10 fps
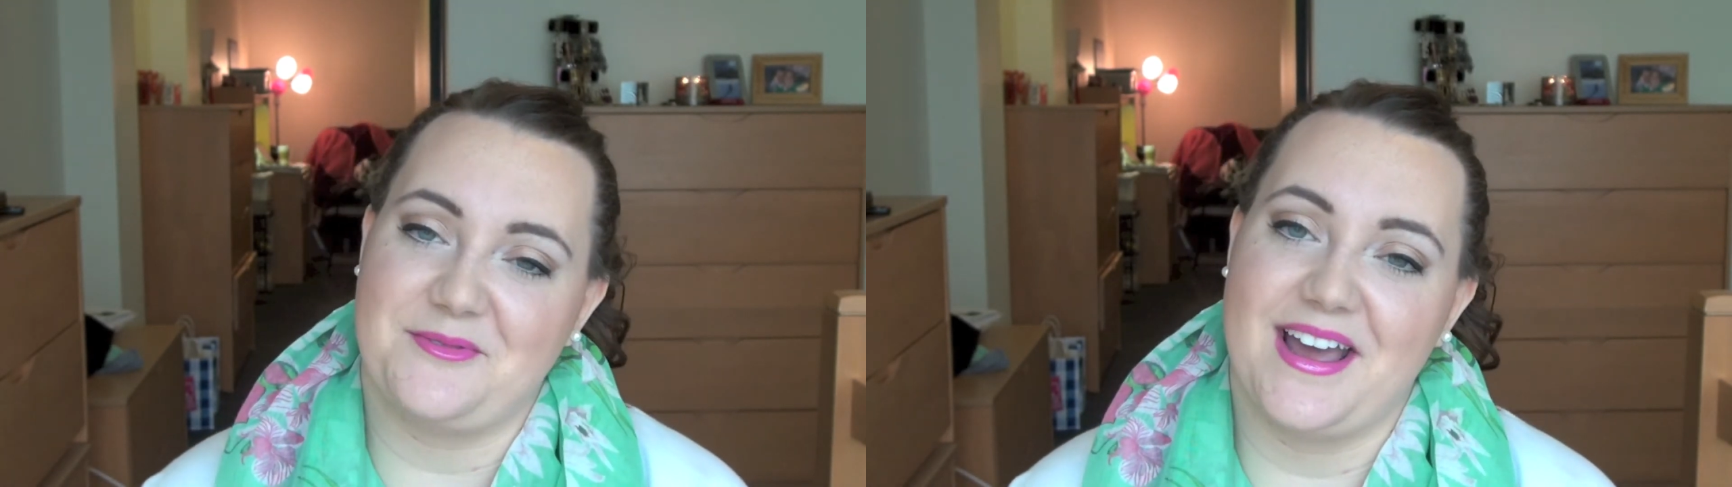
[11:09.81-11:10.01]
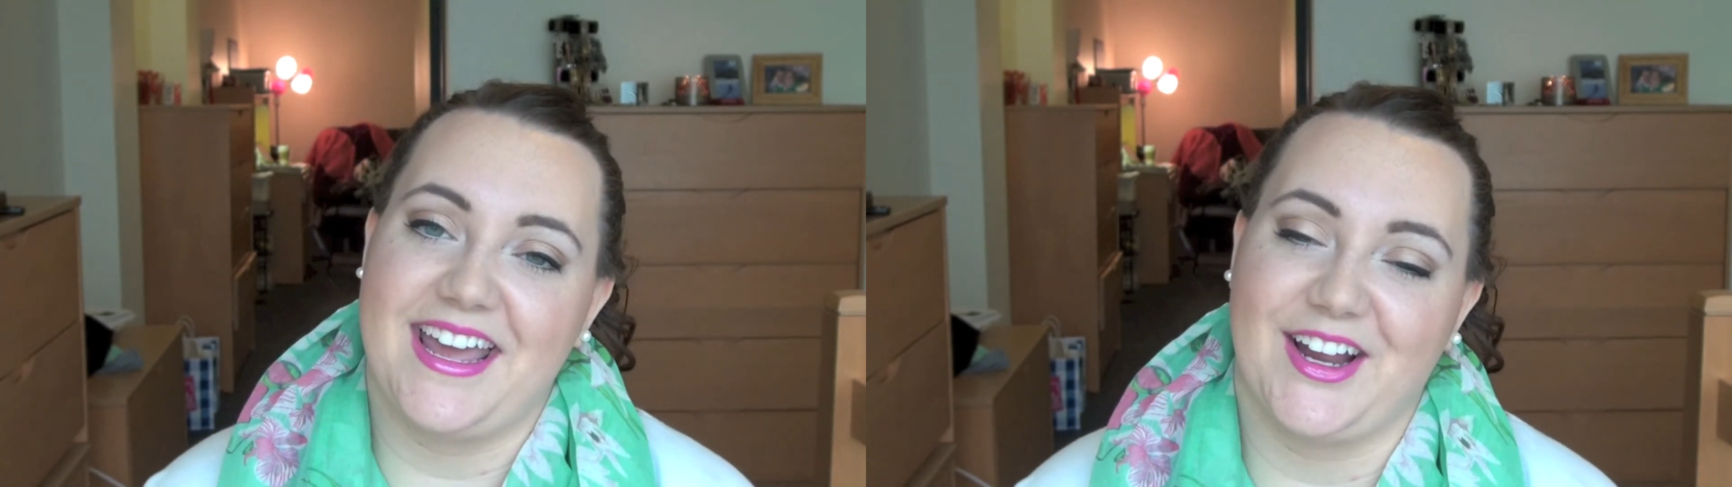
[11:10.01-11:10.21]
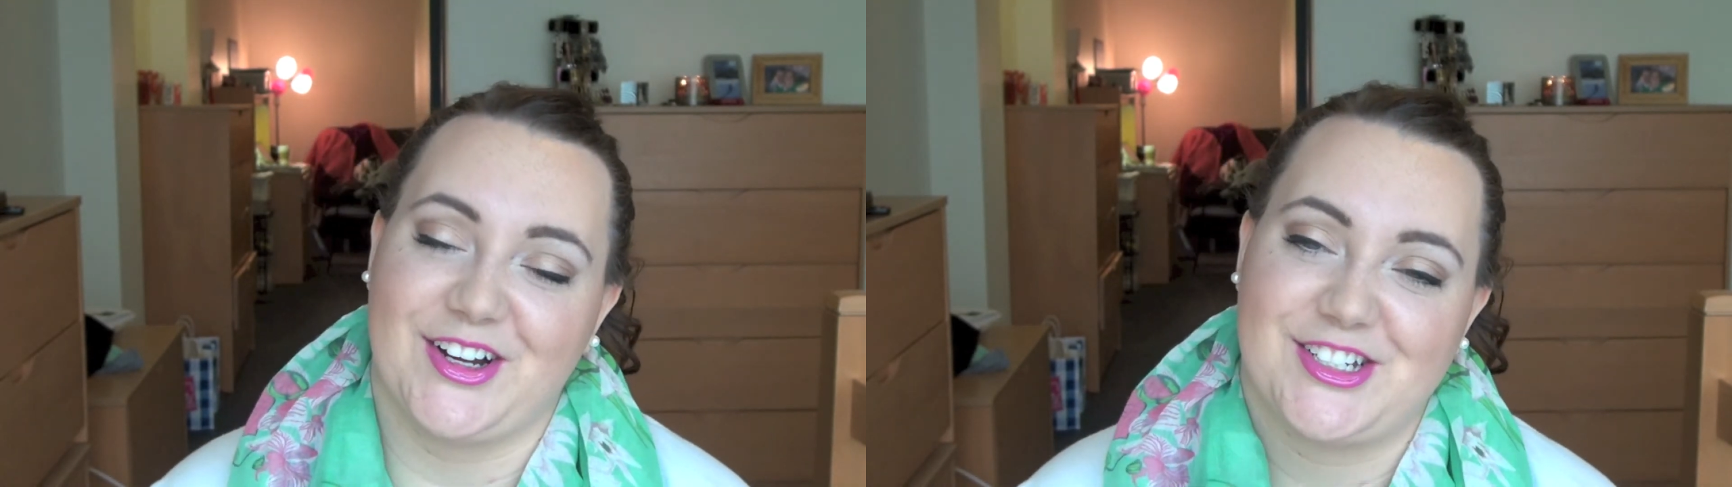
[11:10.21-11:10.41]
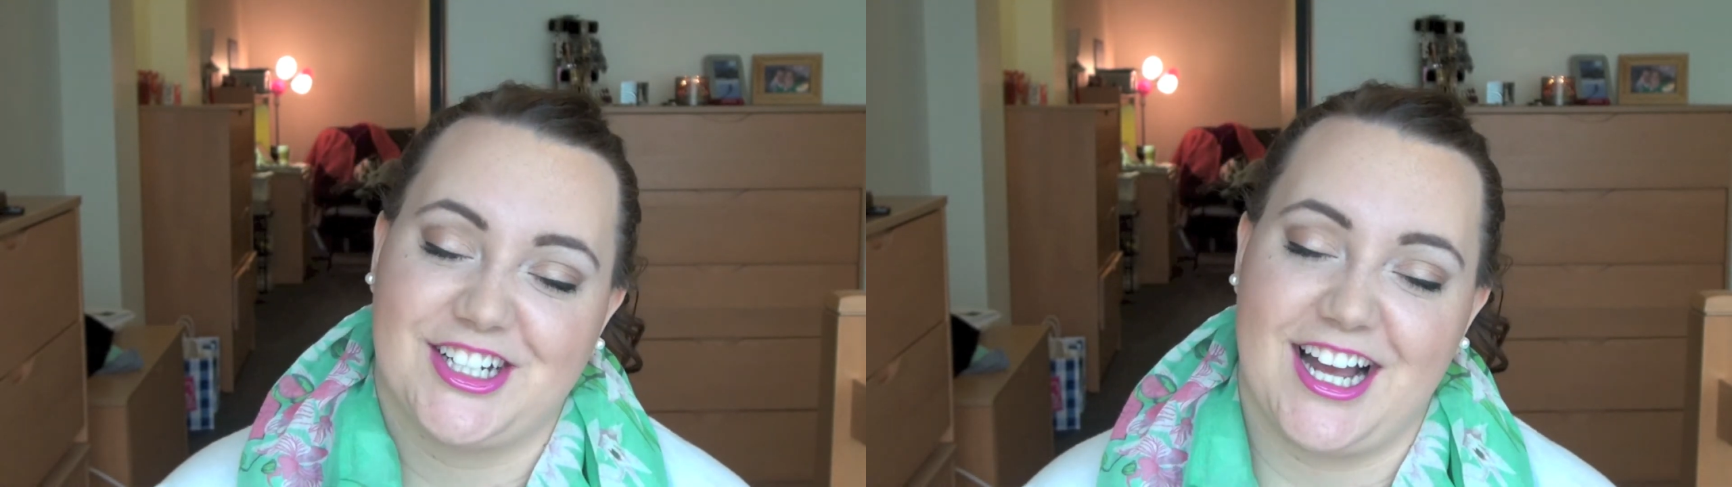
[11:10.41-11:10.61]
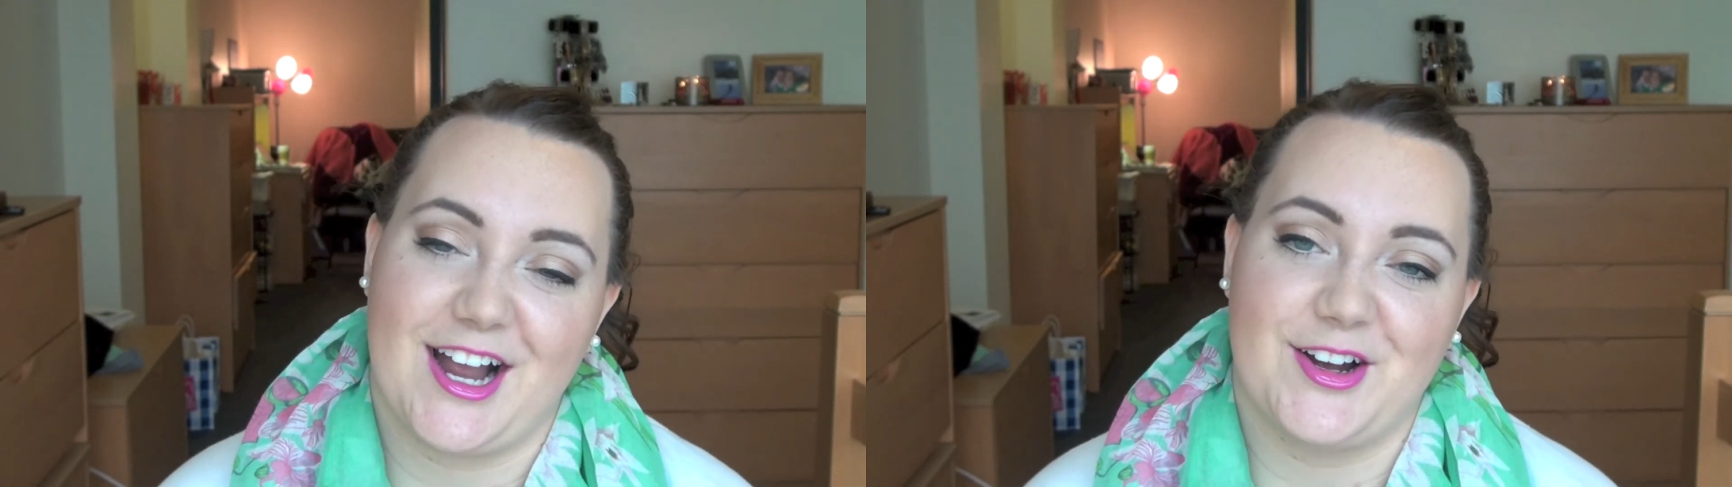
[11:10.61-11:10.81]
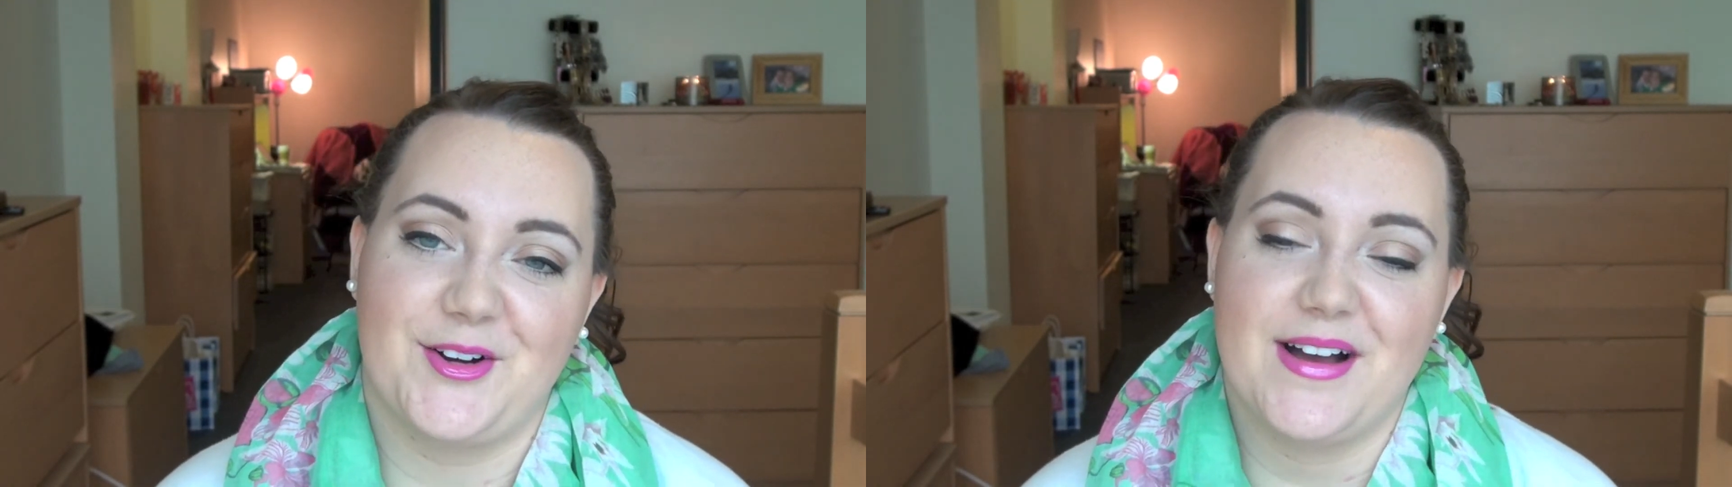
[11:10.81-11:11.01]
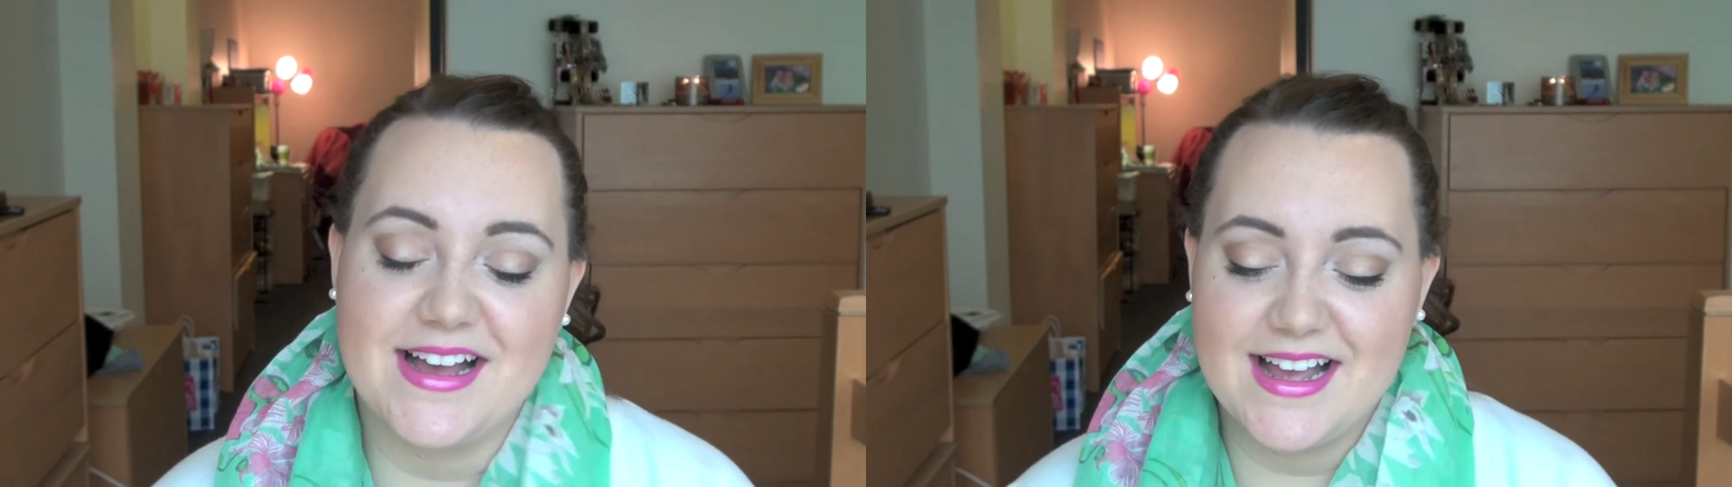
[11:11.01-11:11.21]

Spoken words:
way here in Chicago.